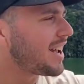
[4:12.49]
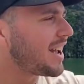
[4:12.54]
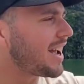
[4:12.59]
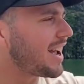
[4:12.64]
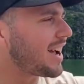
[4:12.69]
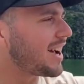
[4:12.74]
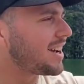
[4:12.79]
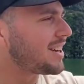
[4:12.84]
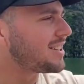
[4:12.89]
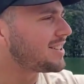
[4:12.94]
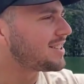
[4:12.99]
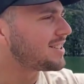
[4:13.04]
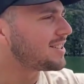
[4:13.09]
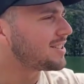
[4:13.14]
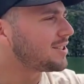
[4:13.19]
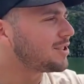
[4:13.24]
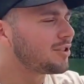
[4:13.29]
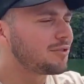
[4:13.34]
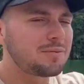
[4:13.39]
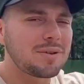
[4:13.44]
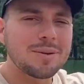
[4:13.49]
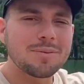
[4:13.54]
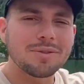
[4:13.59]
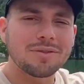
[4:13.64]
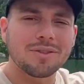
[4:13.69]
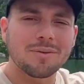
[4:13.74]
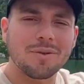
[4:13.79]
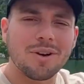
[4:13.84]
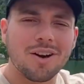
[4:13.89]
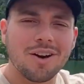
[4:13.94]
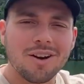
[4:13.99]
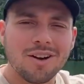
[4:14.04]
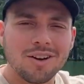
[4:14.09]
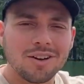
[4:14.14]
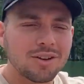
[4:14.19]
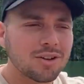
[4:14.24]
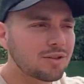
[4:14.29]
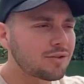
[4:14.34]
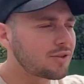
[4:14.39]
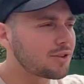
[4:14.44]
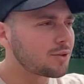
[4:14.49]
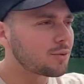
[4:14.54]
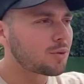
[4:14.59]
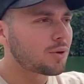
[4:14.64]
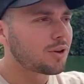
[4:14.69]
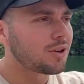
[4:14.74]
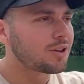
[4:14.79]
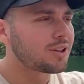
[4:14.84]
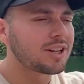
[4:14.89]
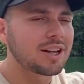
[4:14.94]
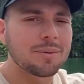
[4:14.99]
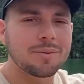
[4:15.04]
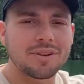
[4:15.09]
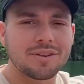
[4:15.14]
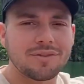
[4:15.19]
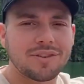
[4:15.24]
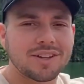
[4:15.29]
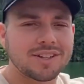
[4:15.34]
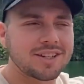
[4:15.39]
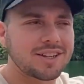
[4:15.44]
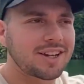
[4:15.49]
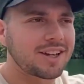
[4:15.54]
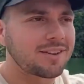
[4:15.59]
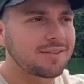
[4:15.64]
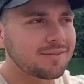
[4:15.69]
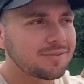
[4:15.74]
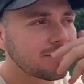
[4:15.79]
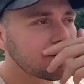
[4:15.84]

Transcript: and you have people from all over the world coming to visit it.